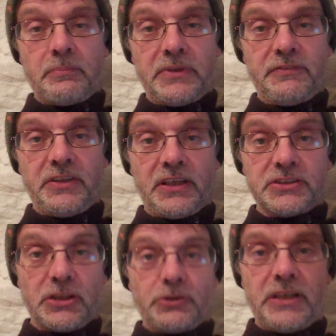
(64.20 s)
But if you think
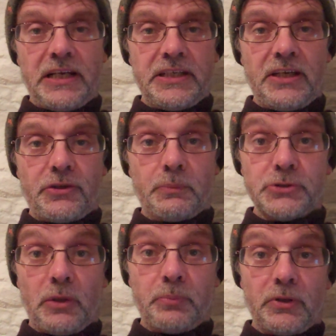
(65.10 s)
it's a good idea,
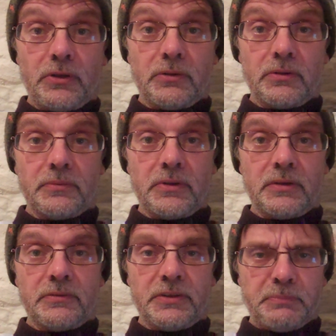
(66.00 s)
thumbs up. If
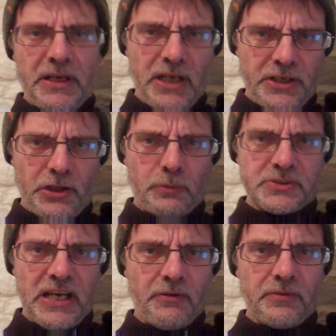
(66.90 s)
it's a bad idea,
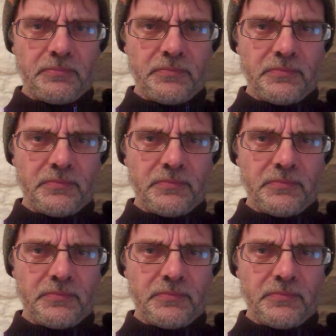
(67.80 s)
thumbs down.